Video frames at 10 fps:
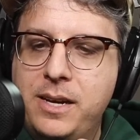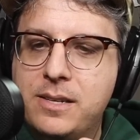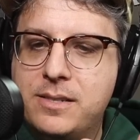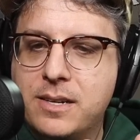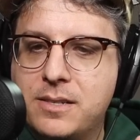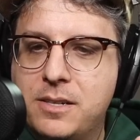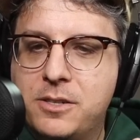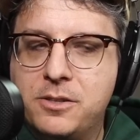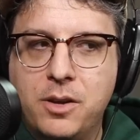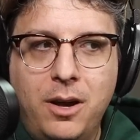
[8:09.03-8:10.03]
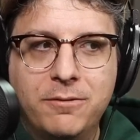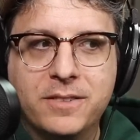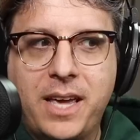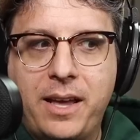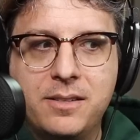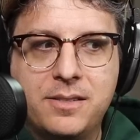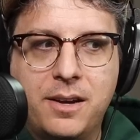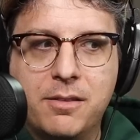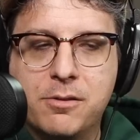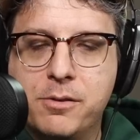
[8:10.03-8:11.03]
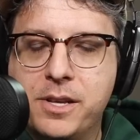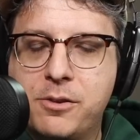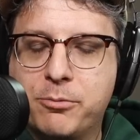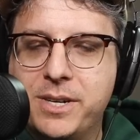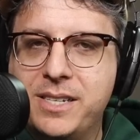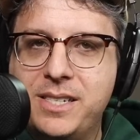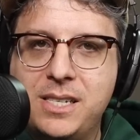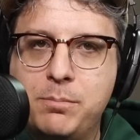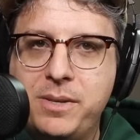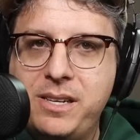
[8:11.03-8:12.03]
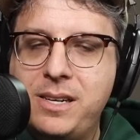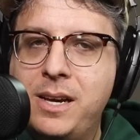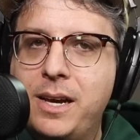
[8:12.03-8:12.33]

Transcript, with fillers: Six inches off, gain set at thirty-three decibels,